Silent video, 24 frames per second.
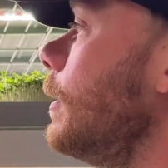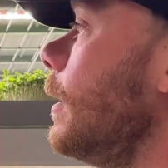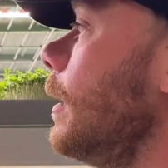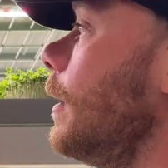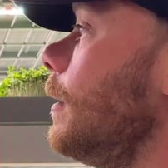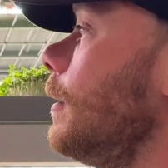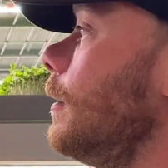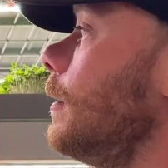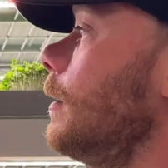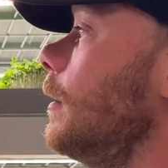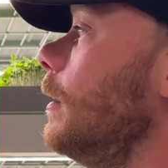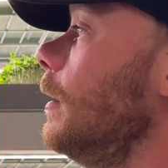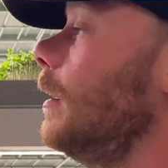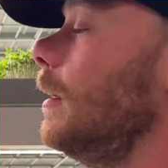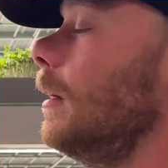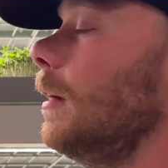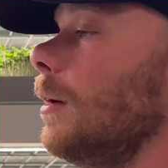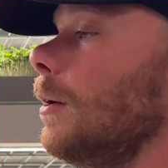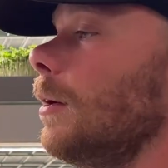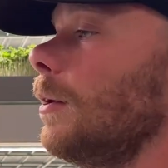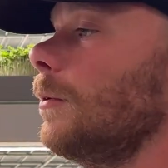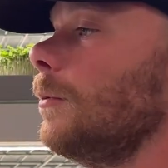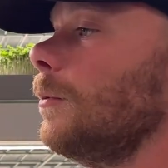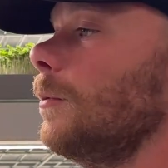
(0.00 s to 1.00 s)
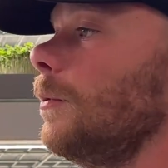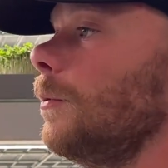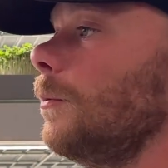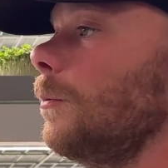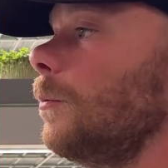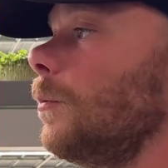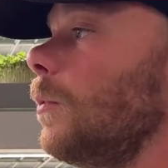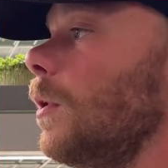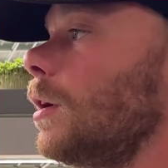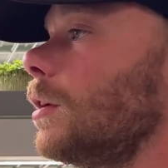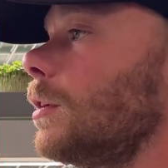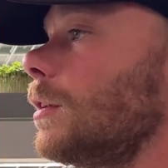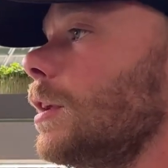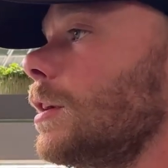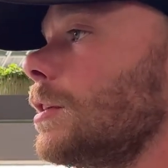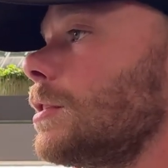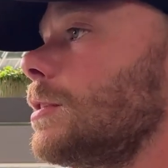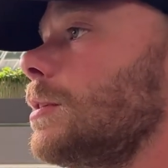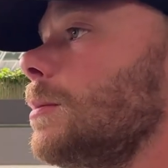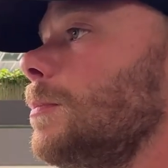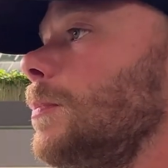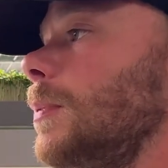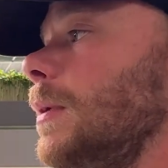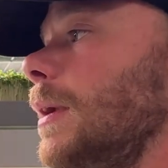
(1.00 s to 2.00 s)
then what does
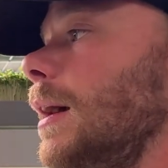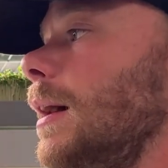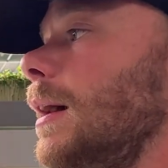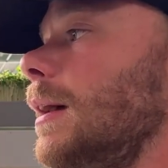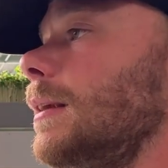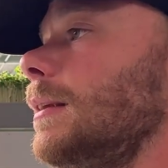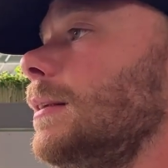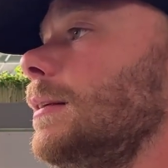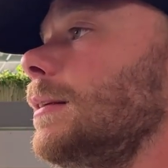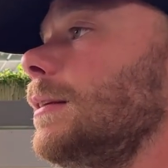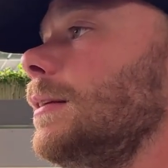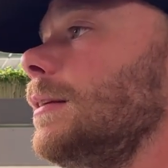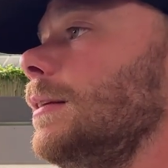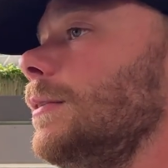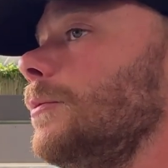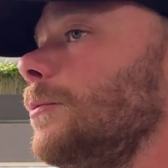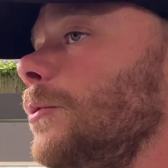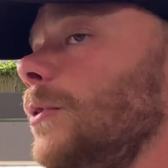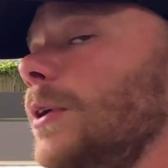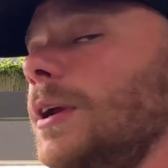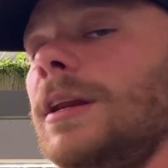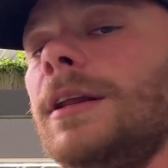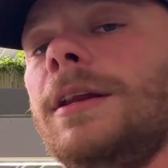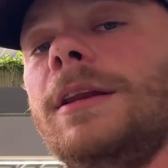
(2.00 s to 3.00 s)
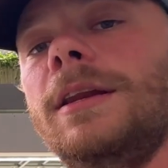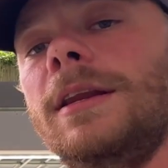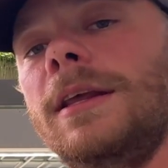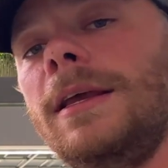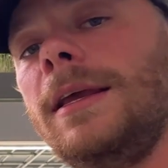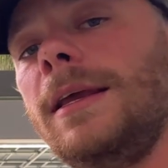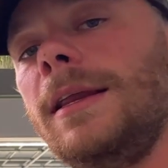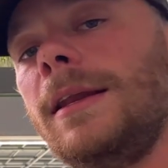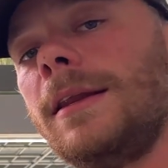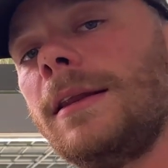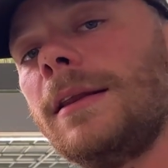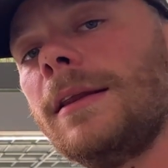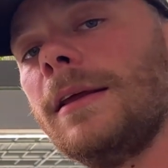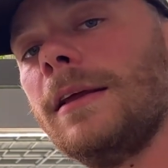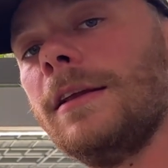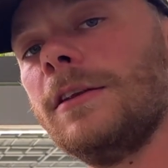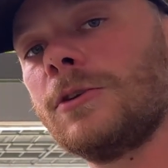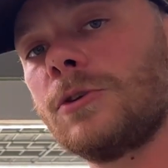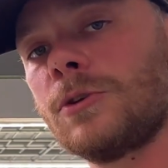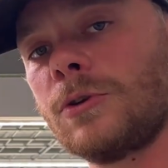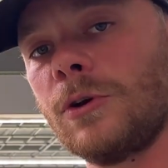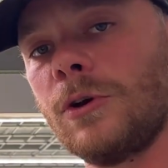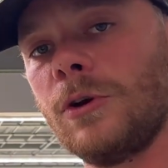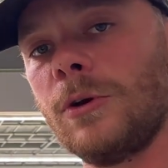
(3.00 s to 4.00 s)
the plant really need
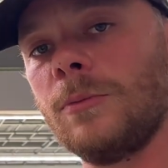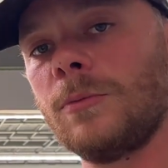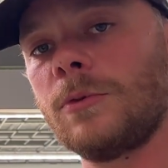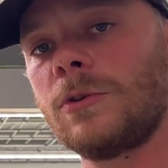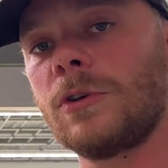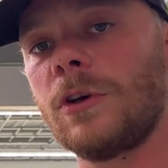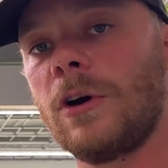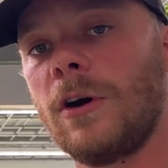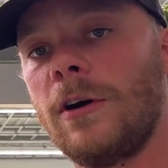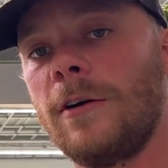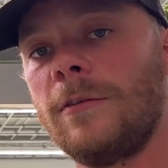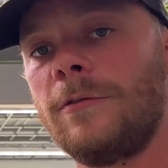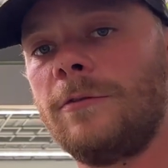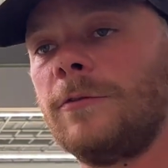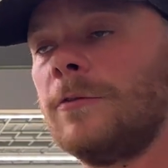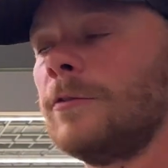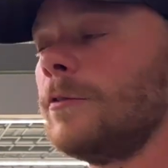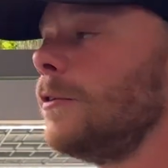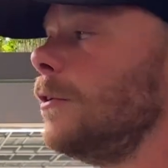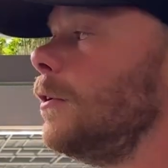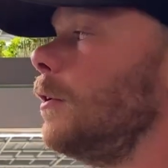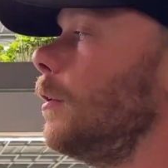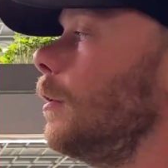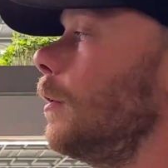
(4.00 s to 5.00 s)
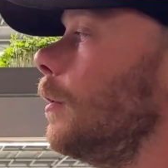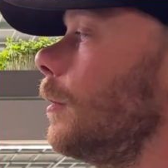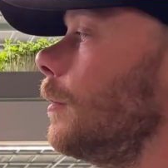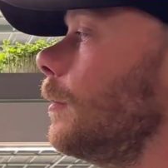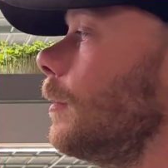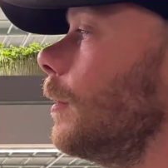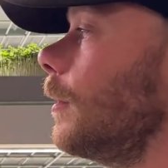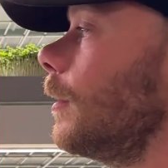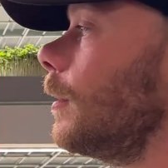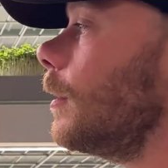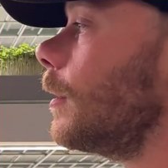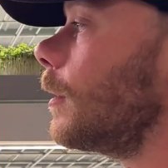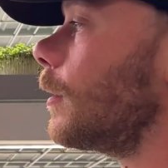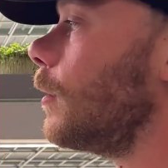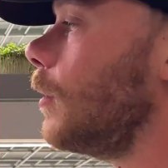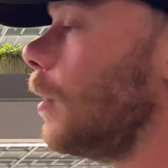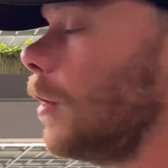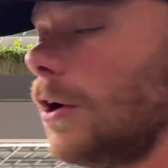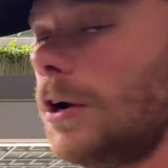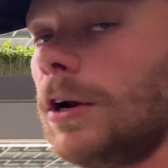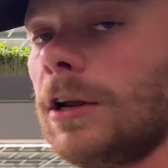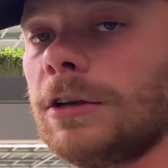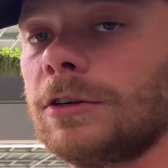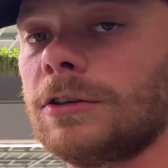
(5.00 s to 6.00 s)
in terms of the
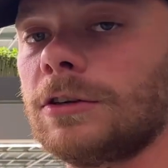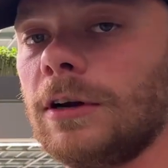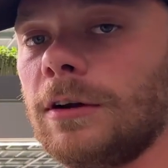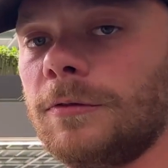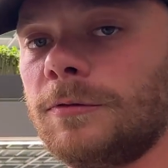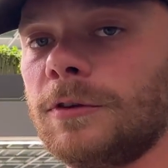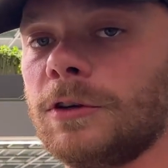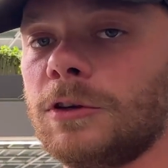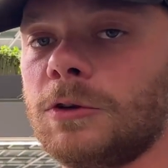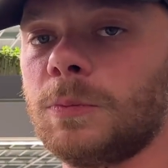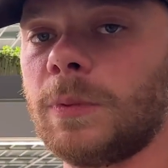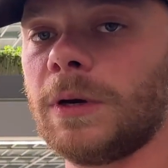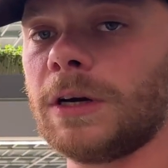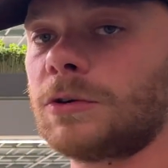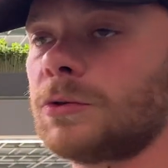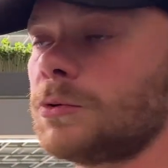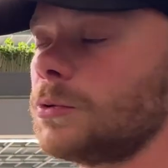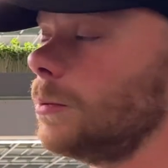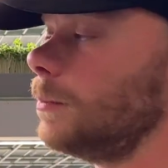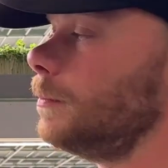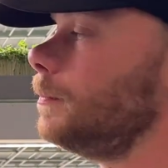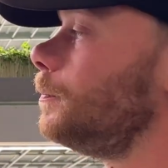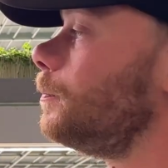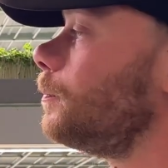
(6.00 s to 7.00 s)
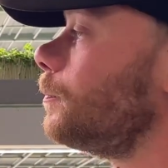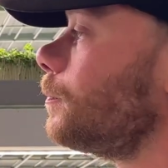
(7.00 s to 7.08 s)
colors of the spectrum?